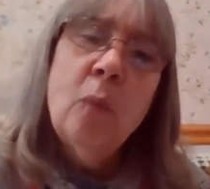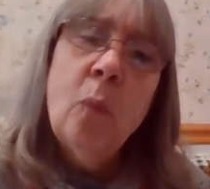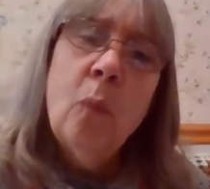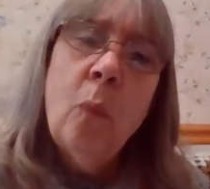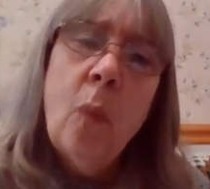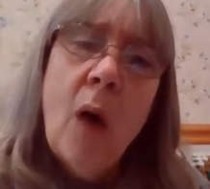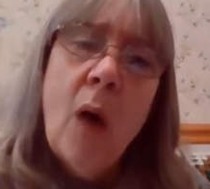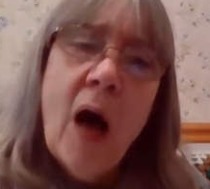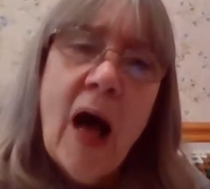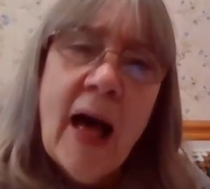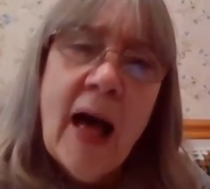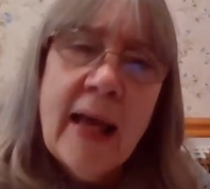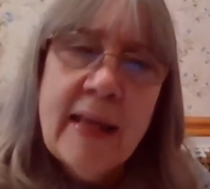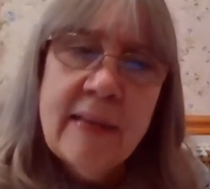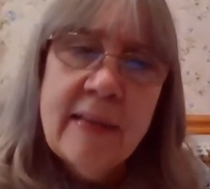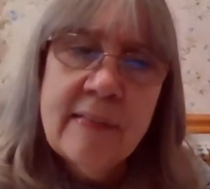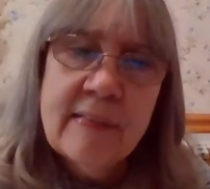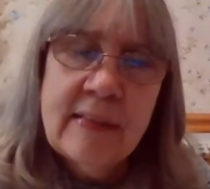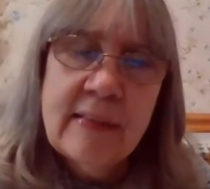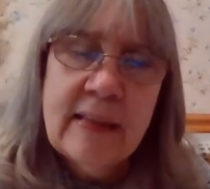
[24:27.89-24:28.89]

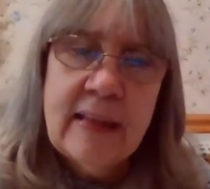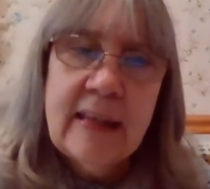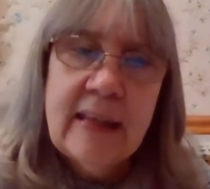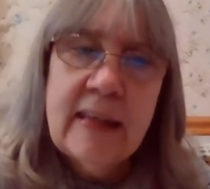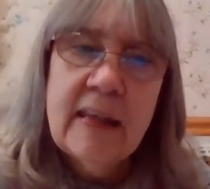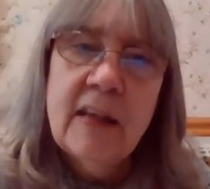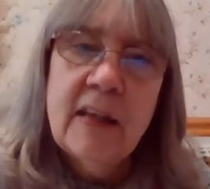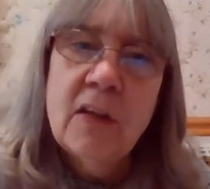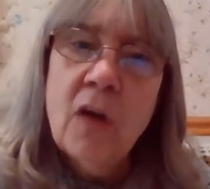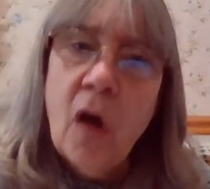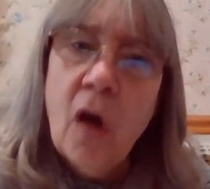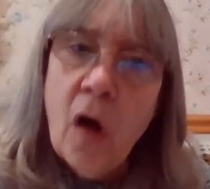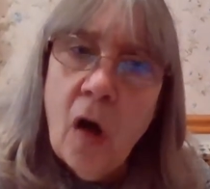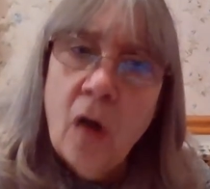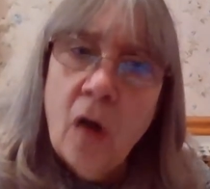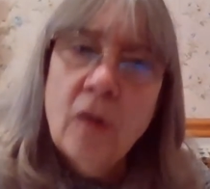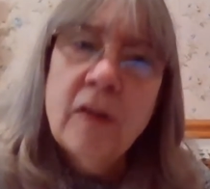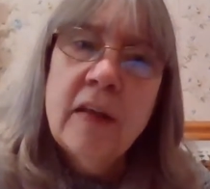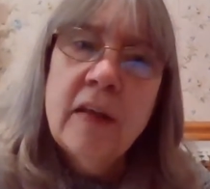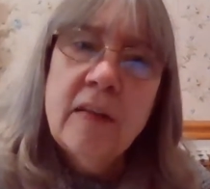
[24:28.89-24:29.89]
wisely in
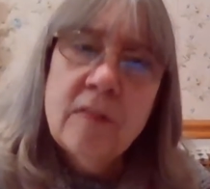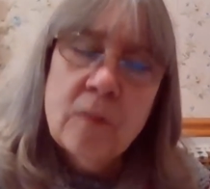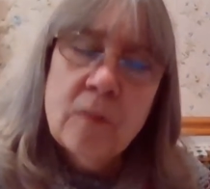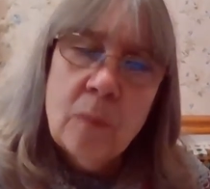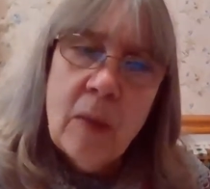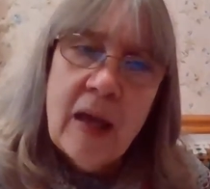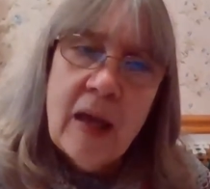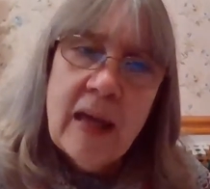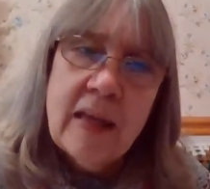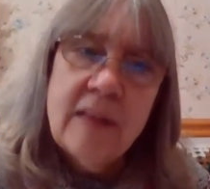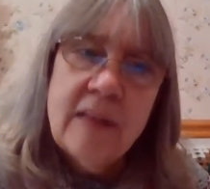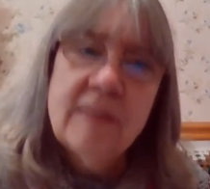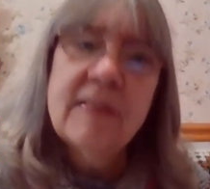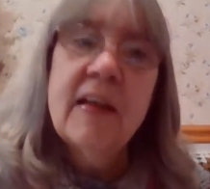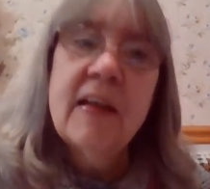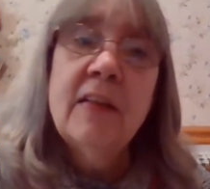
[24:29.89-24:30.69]
all his ways,